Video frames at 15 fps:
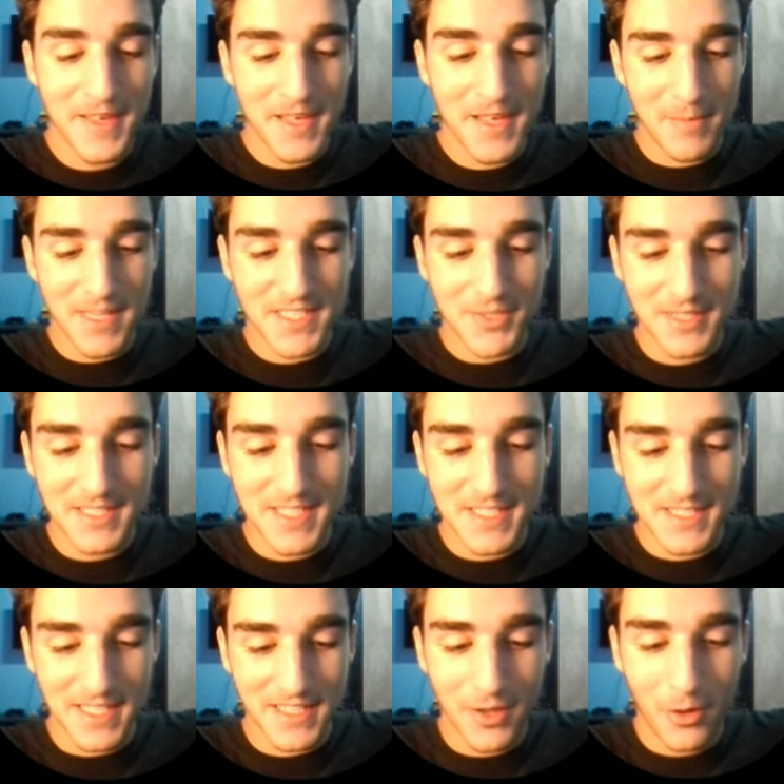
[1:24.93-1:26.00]
And basically, this
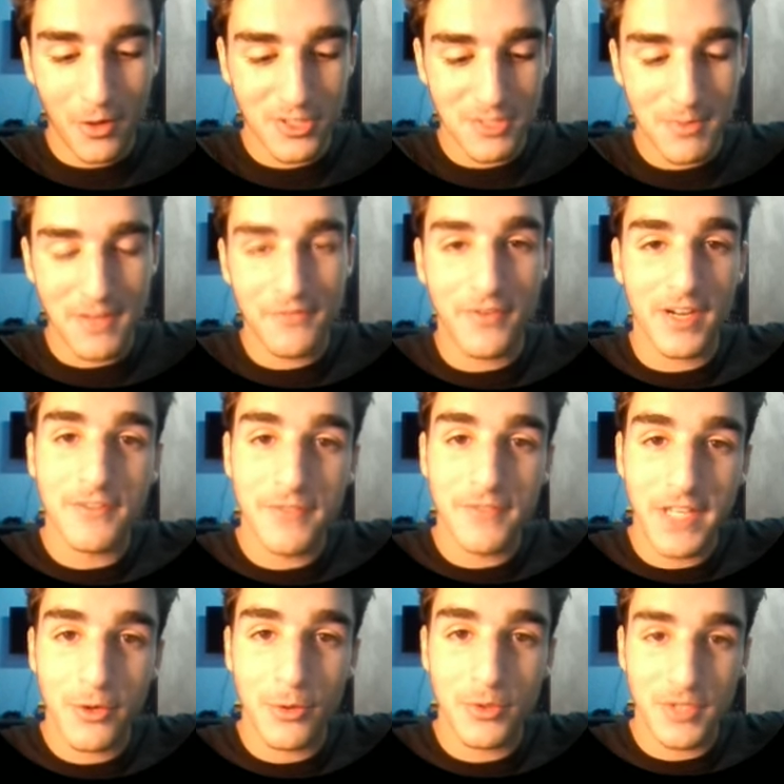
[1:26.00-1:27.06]
is like the ultimate fucking
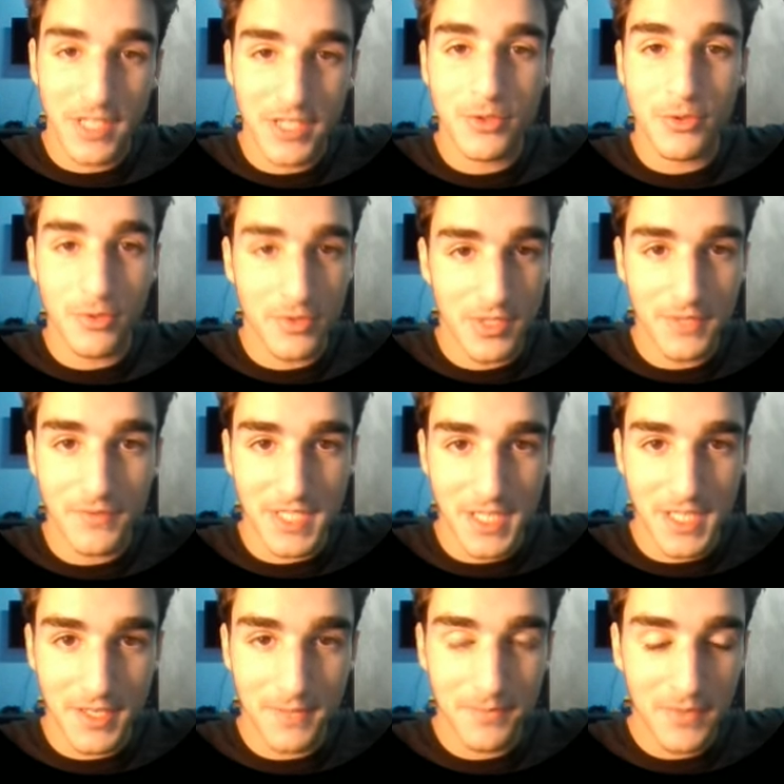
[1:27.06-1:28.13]
vehicle to get you to your dream
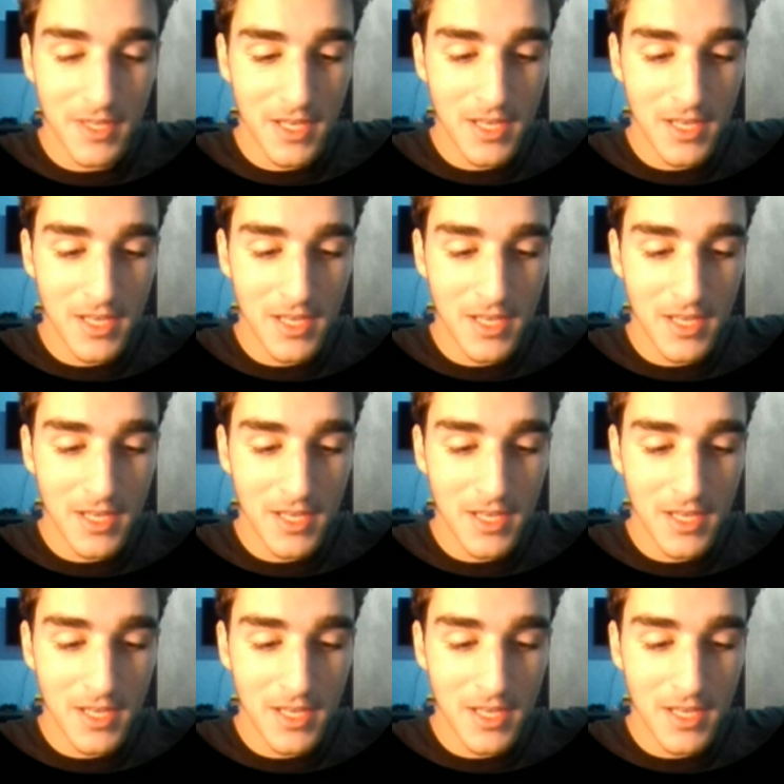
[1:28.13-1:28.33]
physique.